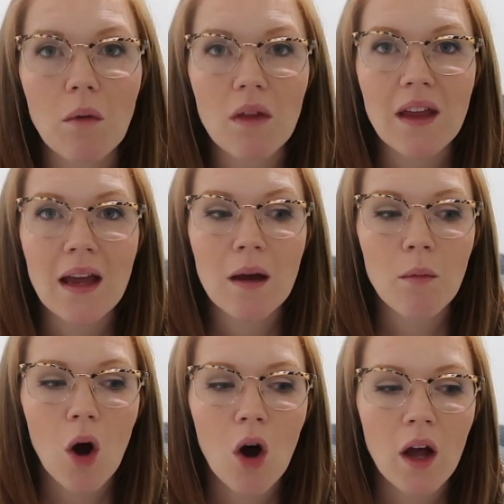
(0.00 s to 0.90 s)
with him
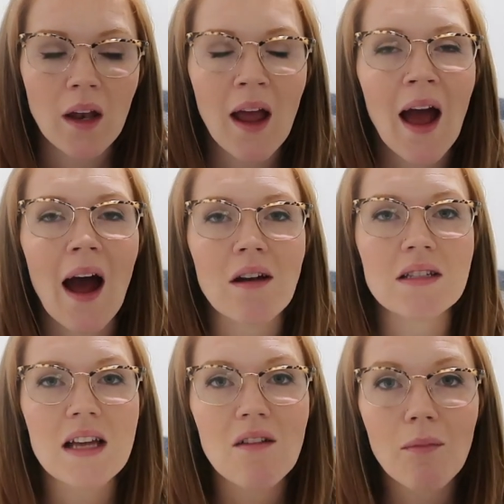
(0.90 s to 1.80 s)
on how to save